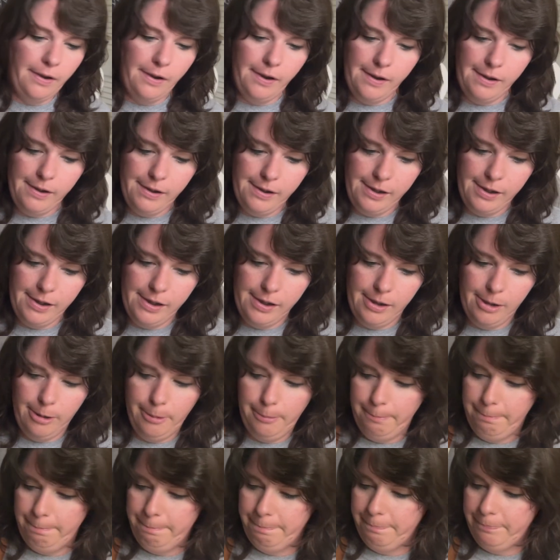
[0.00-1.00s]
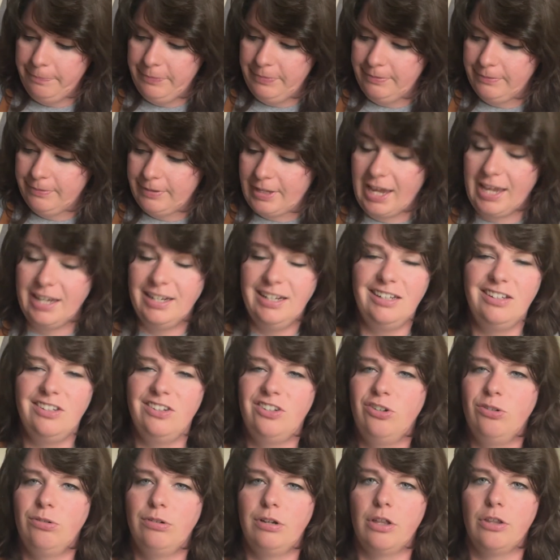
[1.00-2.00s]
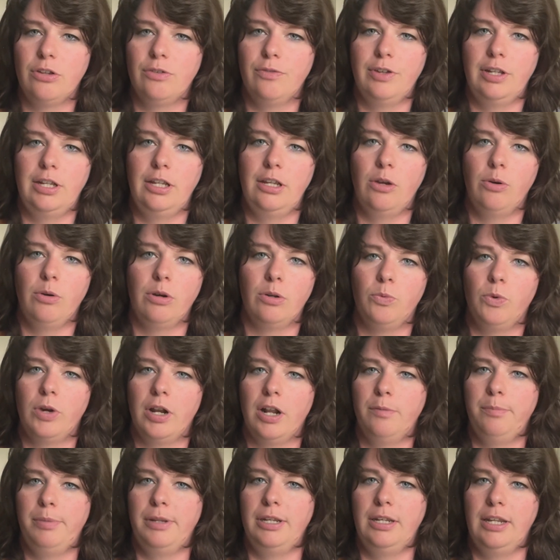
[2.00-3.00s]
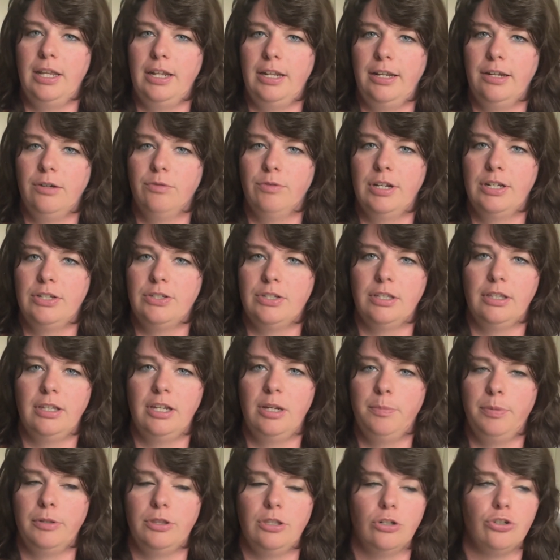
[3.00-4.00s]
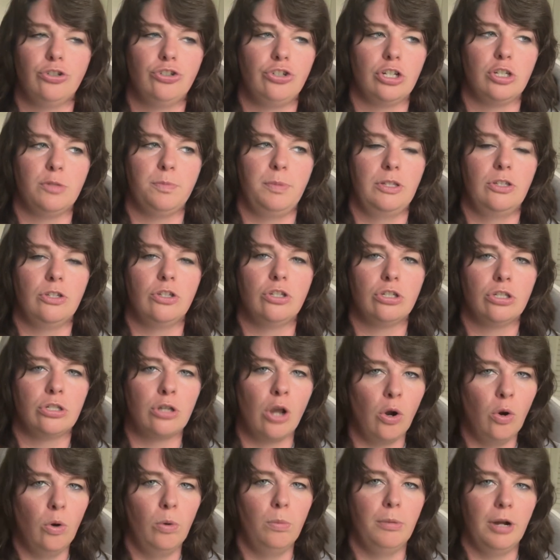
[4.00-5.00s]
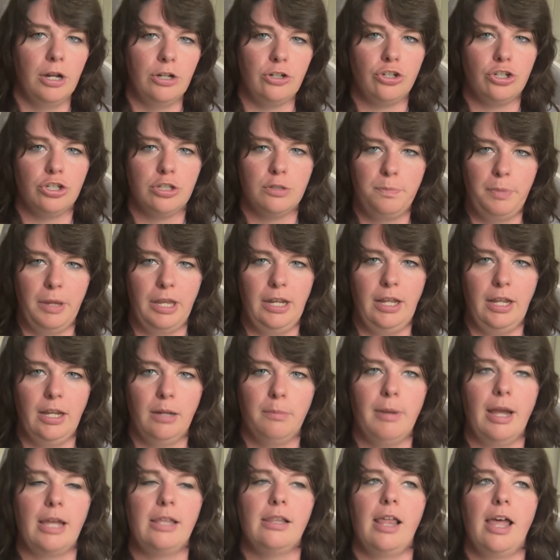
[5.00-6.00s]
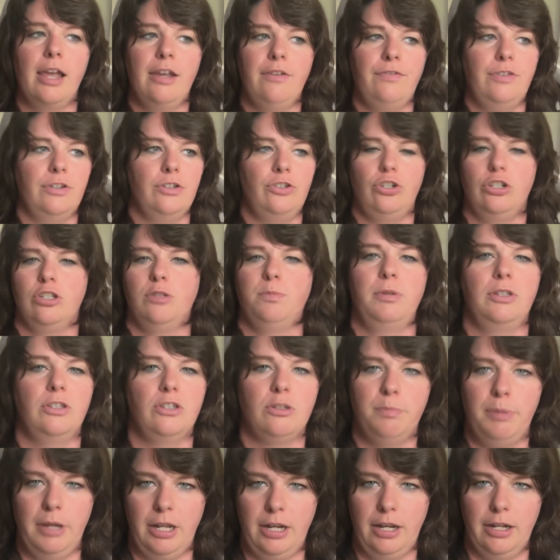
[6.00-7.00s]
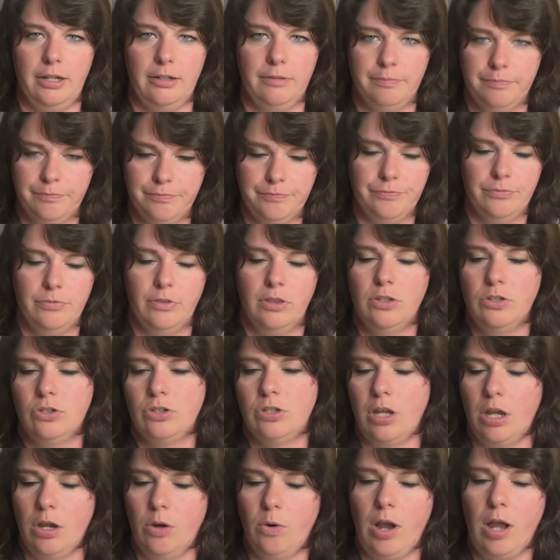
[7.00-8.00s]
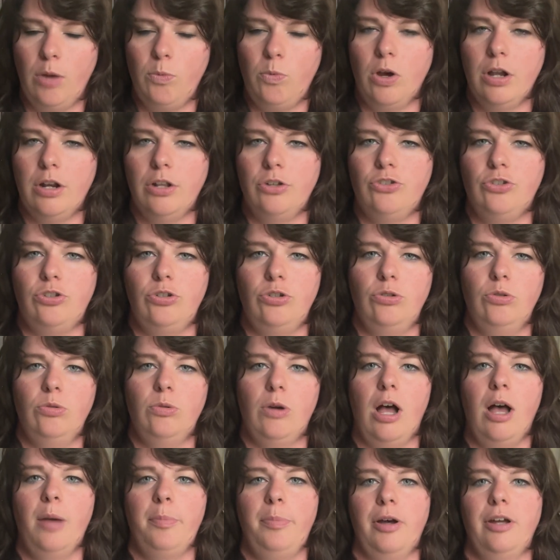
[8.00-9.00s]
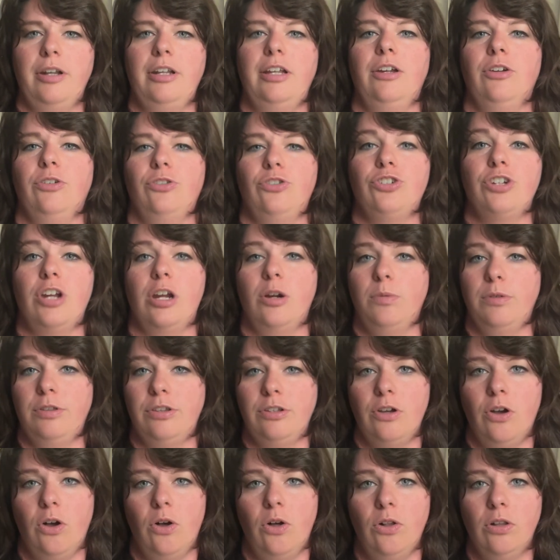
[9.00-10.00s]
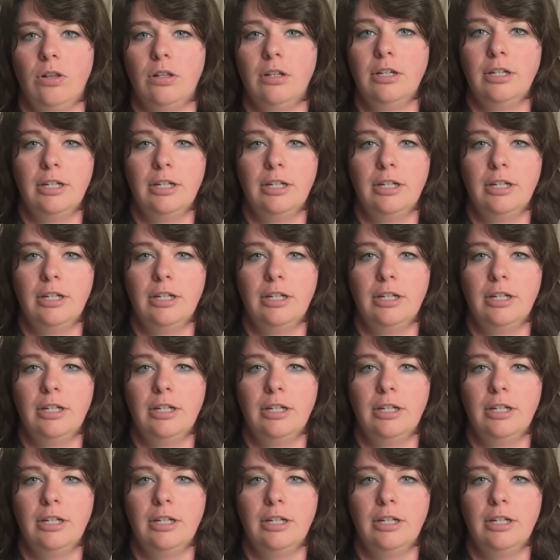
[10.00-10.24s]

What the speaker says: I need to do another video on what I've been knitting recently, but there's just been so much spinning. My life has just been spinning. So I wanted to hop on here and share with y'all